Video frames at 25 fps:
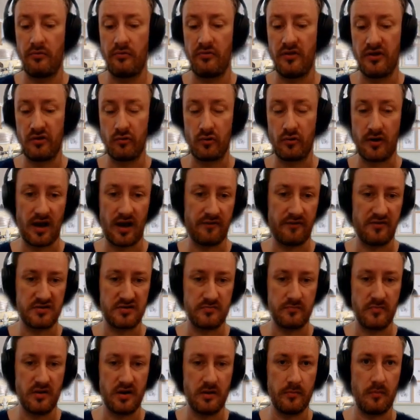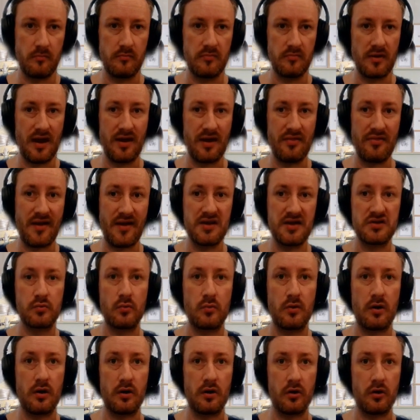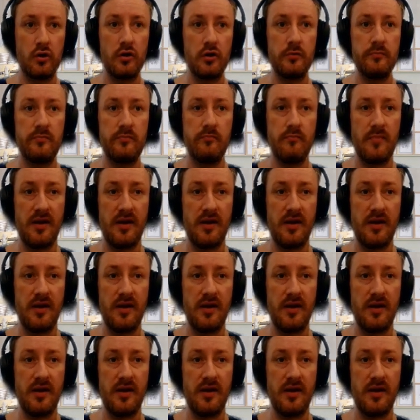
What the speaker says: they don't have this minimum, and that's where it could